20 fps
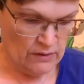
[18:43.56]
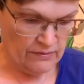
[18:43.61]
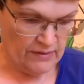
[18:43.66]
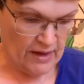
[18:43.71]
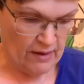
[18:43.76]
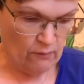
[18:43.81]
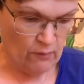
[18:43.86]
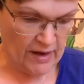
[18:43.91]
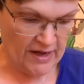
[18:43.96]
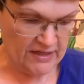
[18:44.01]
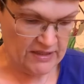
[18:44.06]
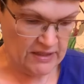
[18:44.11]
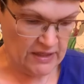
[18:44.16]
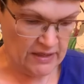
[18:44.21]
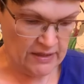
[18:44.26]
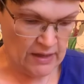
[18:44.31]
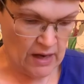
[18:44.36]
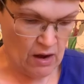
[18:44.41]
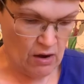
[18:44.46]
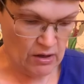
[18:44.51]
That way it
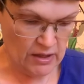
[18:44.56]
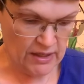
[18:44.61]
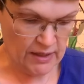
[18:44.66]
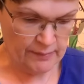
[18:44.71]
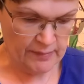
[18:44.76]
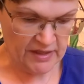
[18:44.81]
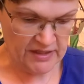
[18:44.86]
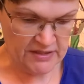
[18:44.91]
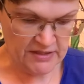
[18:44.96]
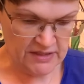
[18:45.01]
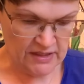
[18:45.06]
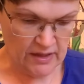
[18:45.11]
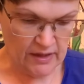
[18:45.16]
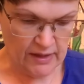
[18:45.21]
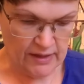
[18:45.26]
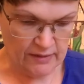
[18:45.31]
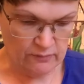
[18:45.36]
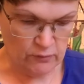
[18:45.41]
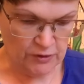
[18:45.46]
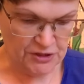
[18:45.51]
doesn't all come
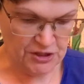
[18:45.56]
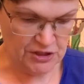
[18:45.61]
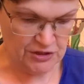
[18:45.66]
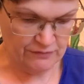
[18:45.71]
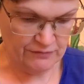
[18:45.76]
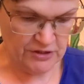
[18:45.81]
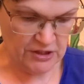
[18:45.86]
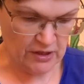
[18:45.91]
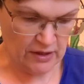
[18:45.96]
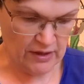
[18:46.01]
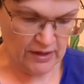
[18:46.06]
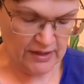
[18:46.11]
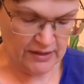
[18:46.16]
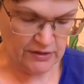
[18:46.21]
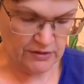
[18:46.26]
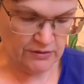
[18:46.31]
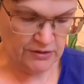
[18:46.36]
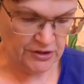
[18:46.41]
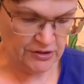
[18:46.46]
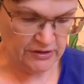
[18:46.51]
undone what you've
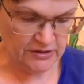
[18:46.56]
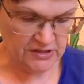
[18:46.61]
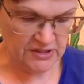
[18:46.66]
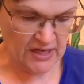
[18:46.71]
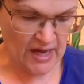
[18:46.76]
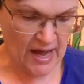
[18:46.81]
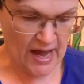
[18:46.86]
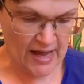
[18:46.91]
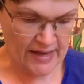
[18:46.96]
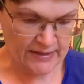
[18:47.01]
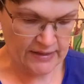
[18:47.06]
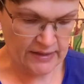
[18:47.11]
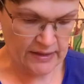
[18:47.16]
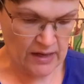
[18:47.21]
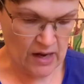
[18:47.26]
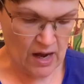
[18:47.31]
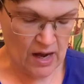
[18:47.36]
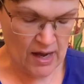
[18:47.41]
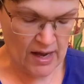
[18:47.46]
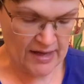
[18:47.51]
done. You can tie it in a
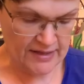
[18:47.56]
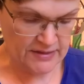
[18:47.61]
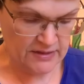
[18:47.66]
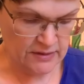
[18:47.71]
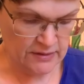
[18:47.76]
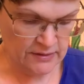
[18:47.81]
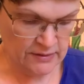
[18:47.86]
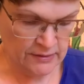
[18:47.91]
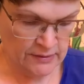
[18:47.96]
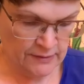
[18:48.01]
knot